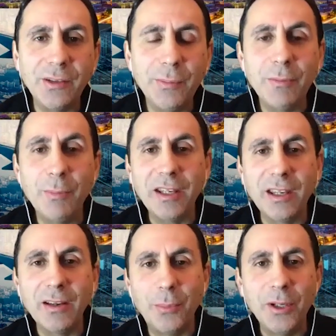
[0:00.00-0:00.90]
have been
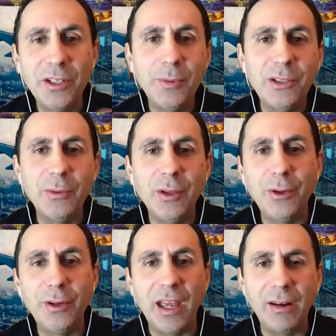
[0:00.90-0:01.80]
making a bridge between the
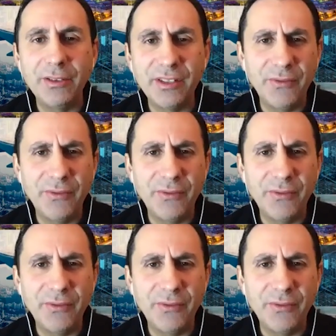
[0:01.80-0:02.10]
3 ideologies.